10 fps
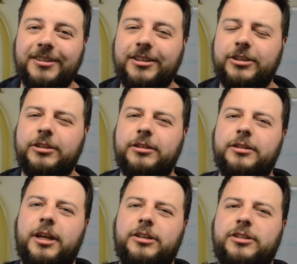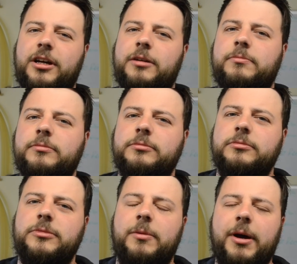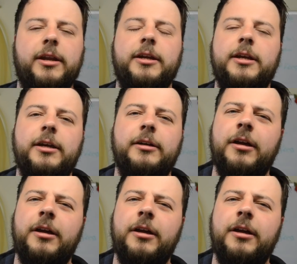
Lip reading: Until next time, I'm out of here.